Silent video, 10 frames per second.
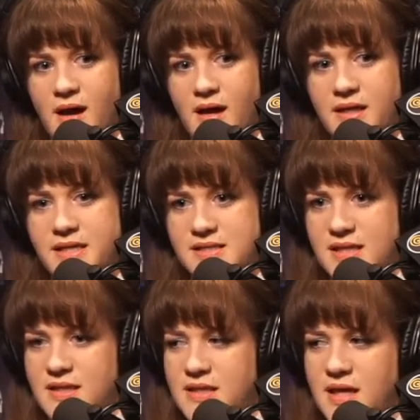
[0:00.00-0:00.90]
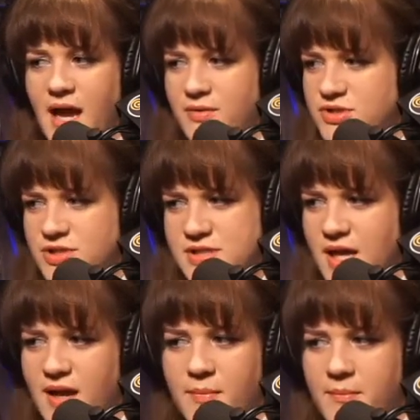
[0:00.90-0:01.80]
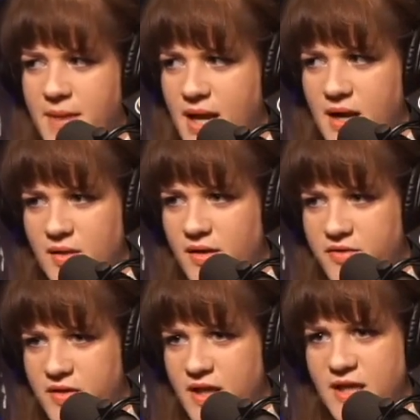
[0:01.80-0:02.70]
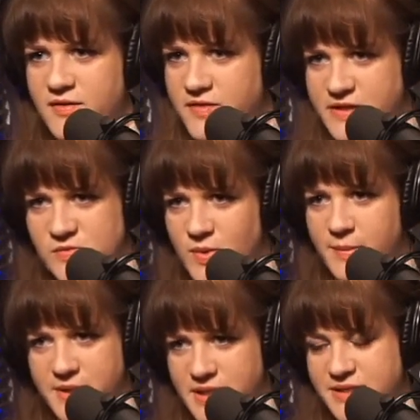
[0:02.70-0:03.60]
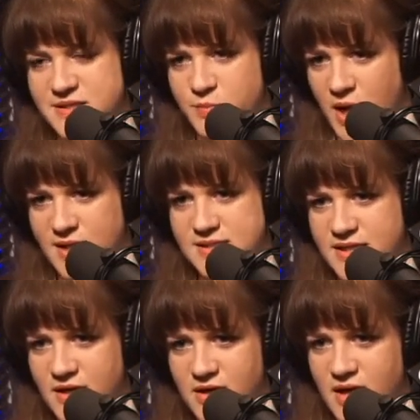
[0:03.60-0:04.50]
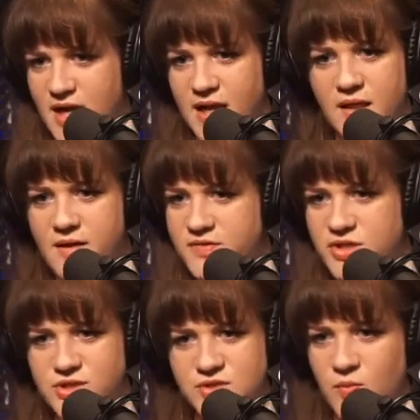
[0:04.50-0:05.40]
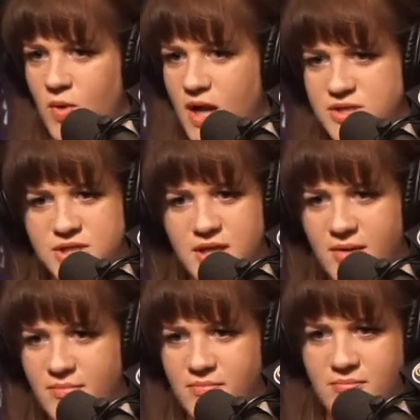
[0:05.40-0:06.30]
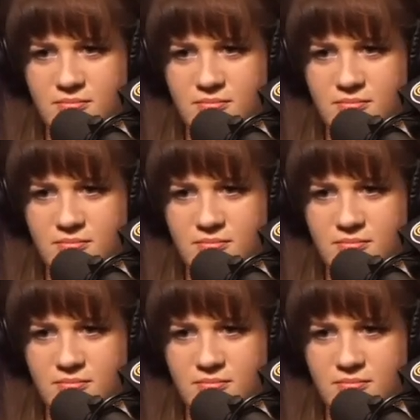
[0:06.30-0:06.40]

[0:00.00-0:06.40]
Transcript: he said that the guy was just like, man, I love it. They give these women these spots here, and I love to just watch them